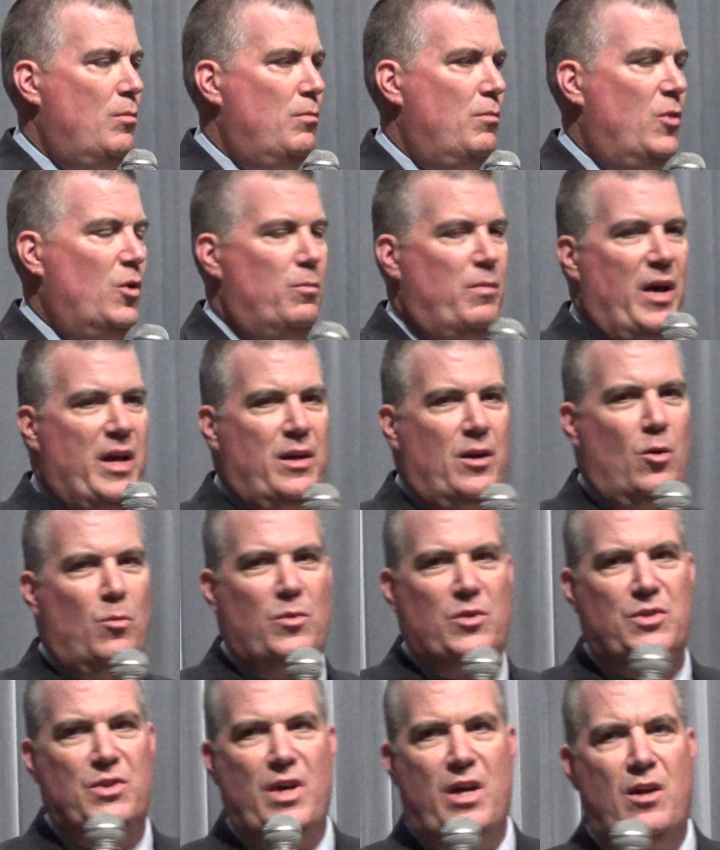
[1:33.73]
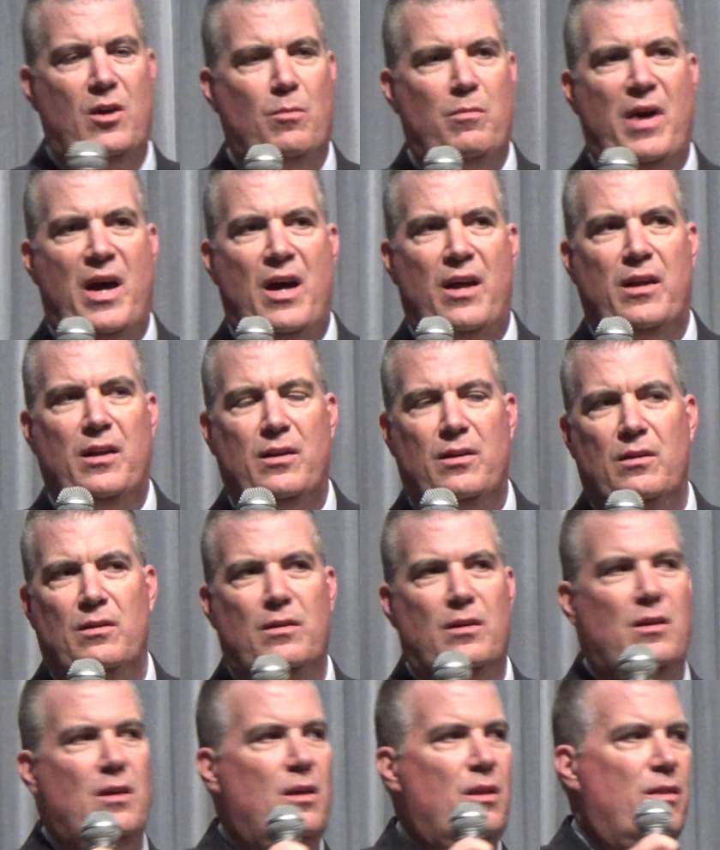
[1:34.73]
But make no mistake about it,
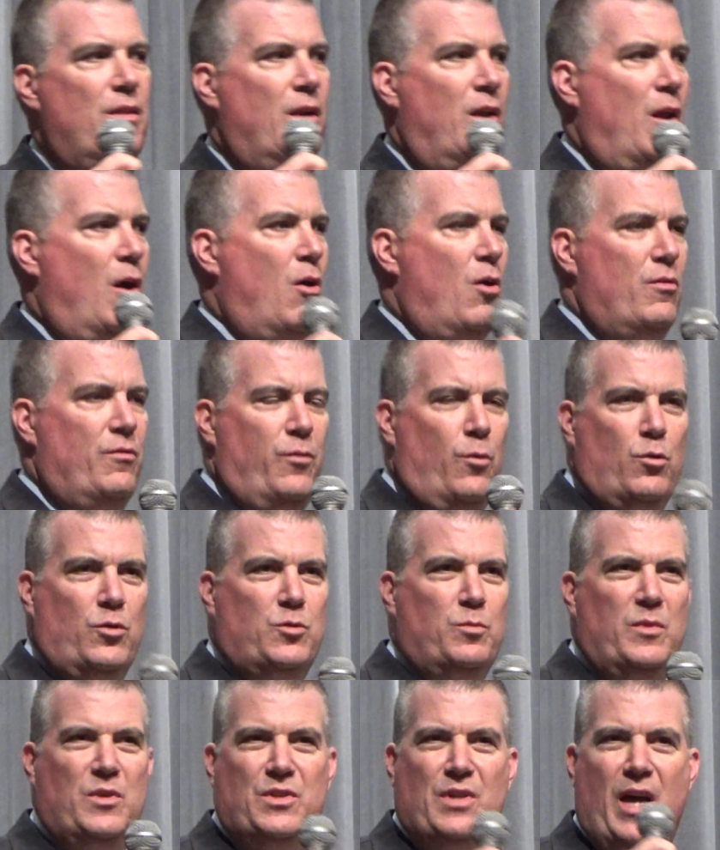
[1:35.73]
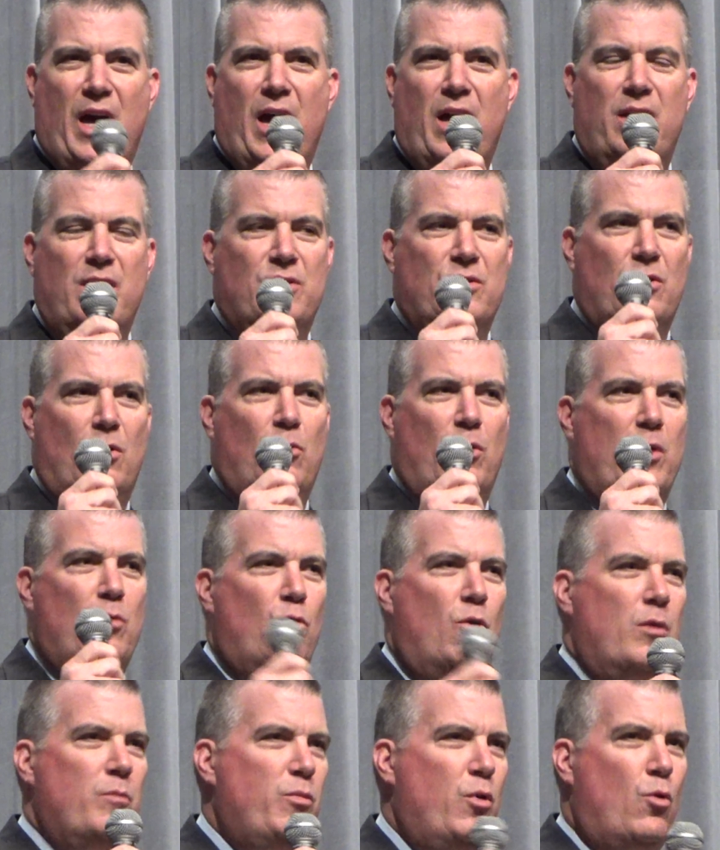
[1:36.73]
the law enforcement side is only
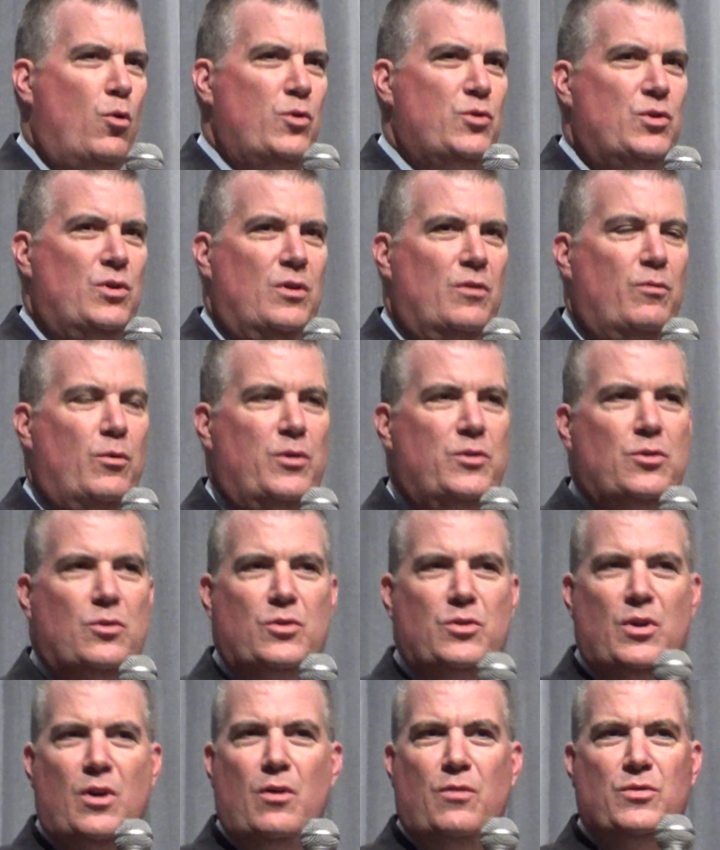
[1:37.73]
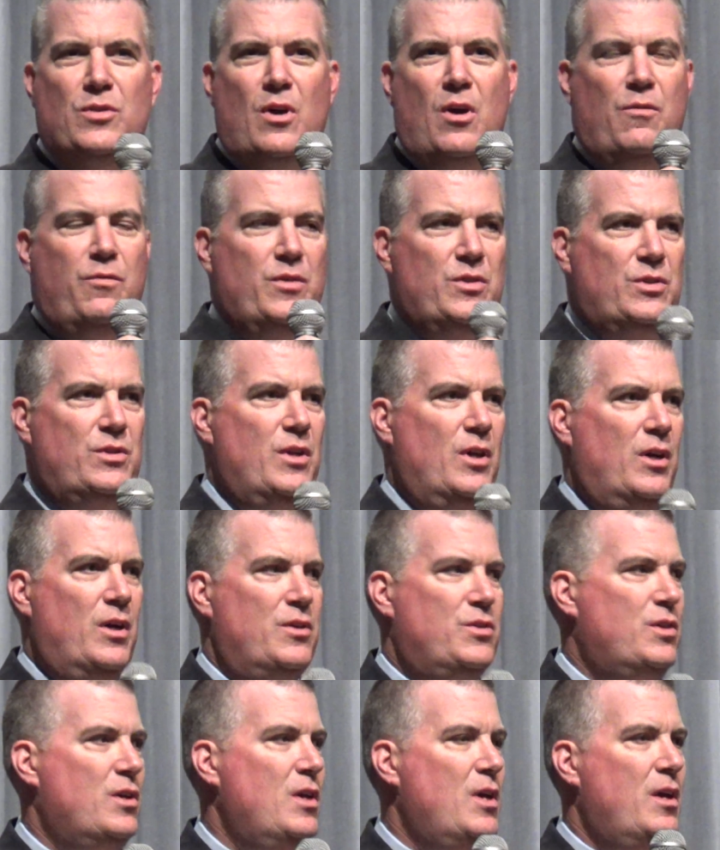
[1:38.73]
one portion of what your Sheriff's Office
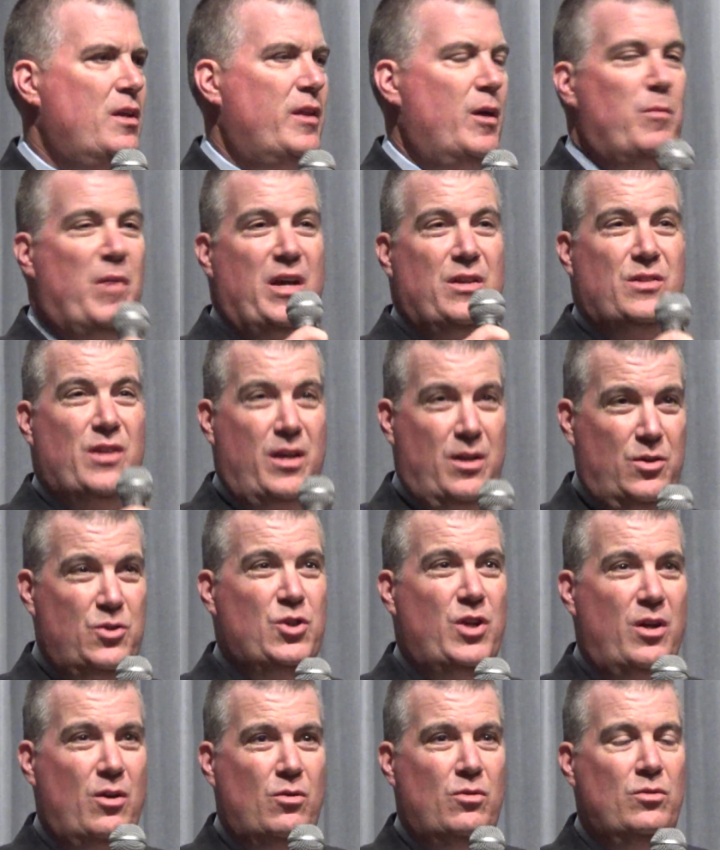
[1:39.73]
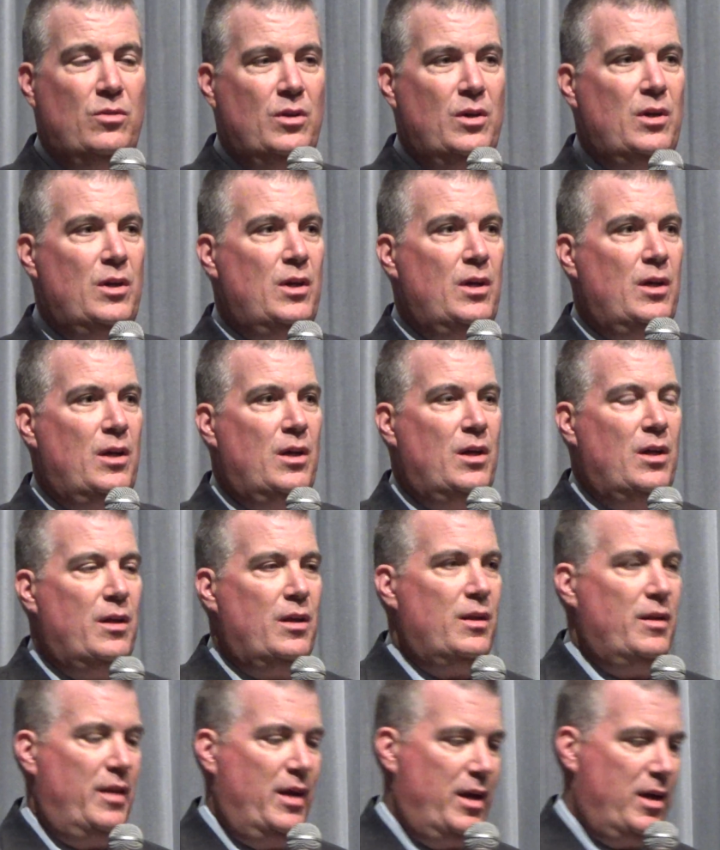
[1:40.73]
does. They maintain a jail.
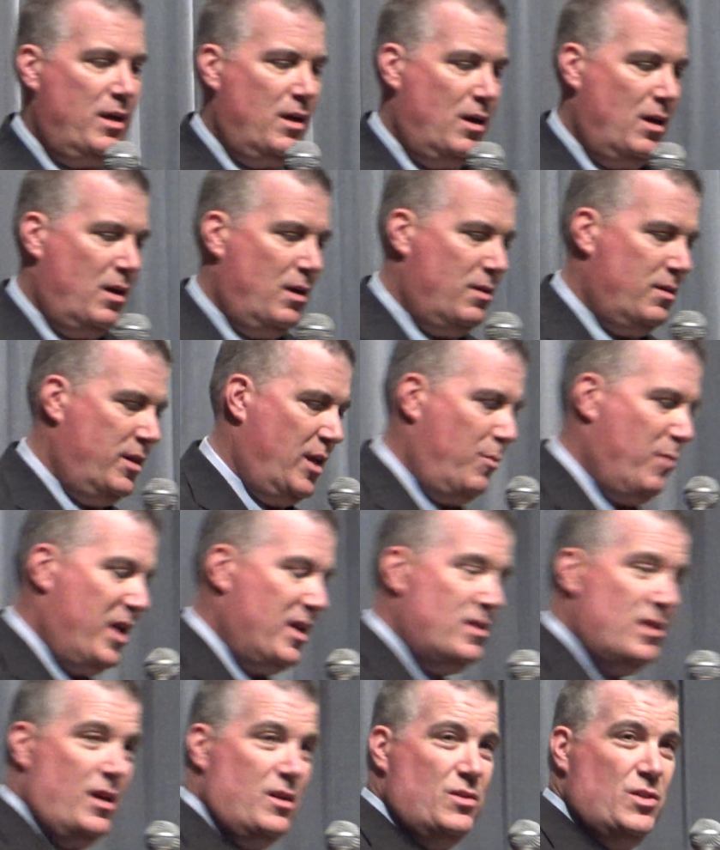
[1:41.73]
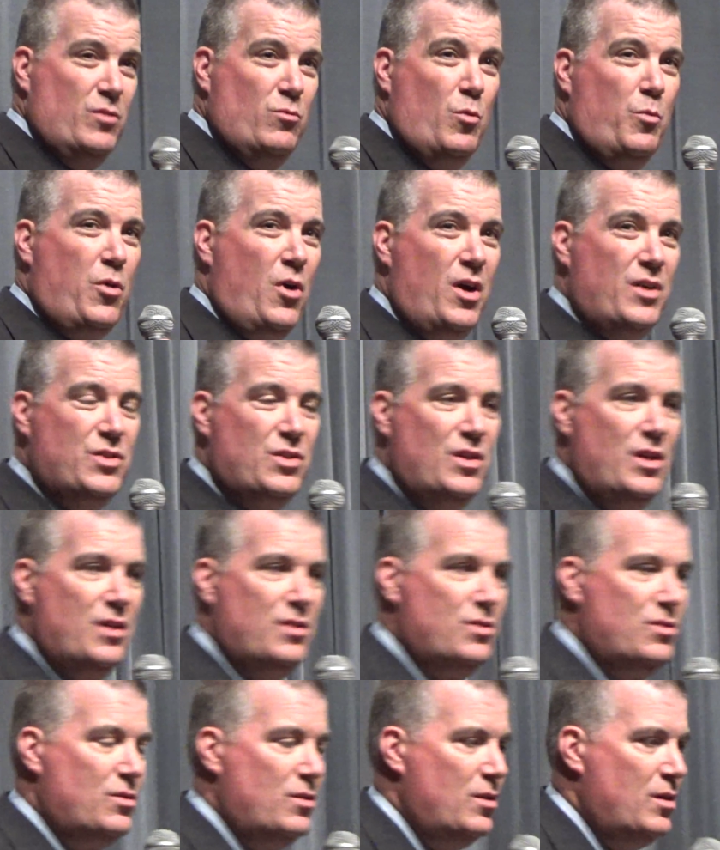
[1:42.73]
They maintain civil
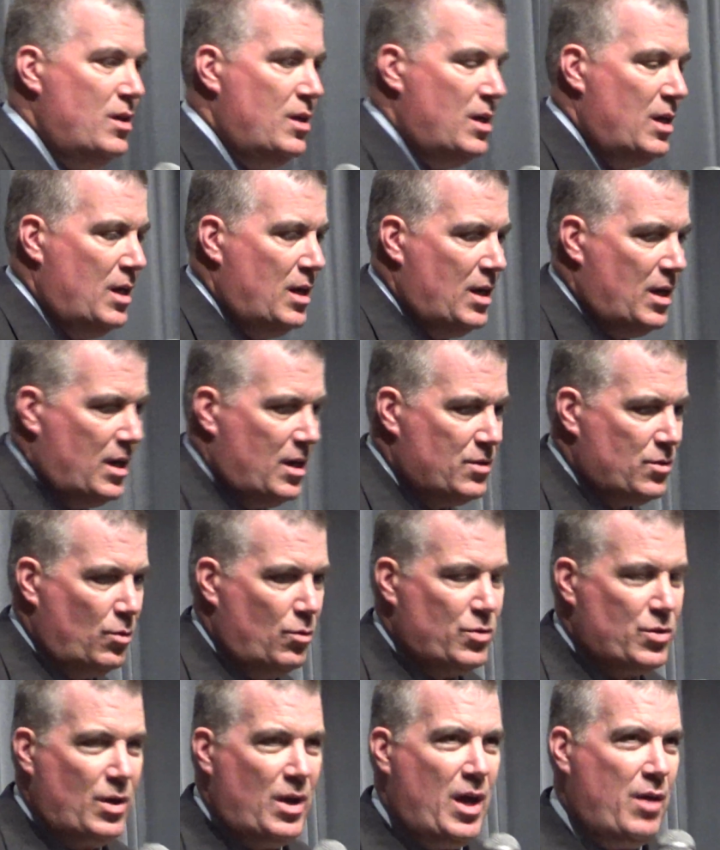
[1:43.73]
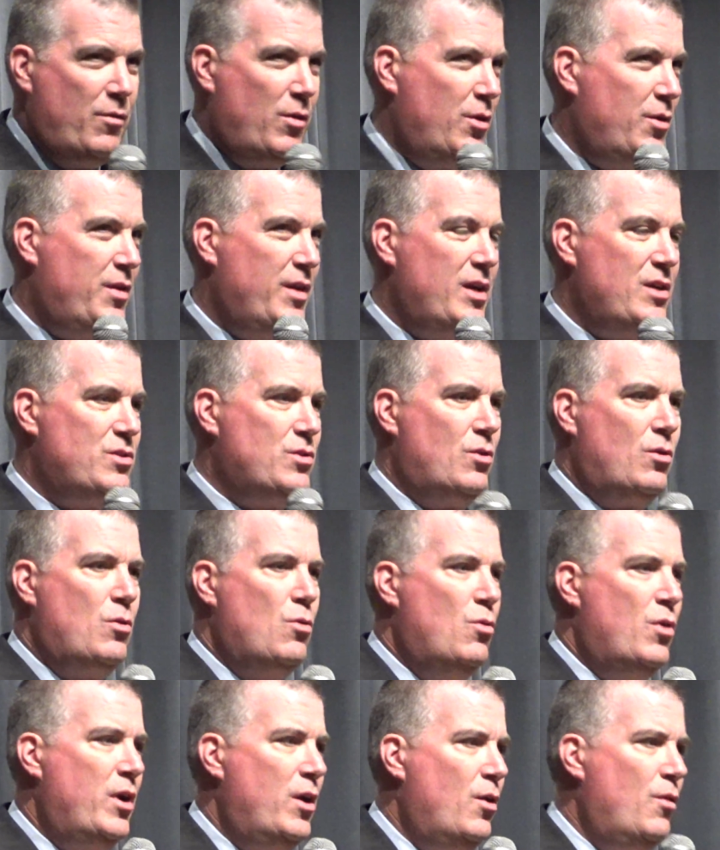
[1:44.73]
process. So there's a lot of other things that are
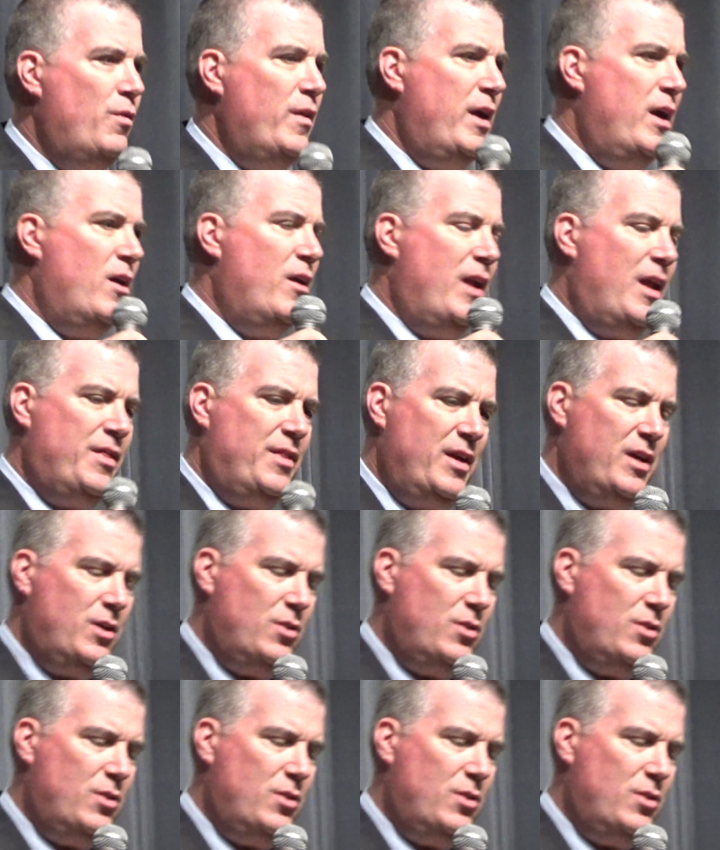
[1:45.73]
going on there. And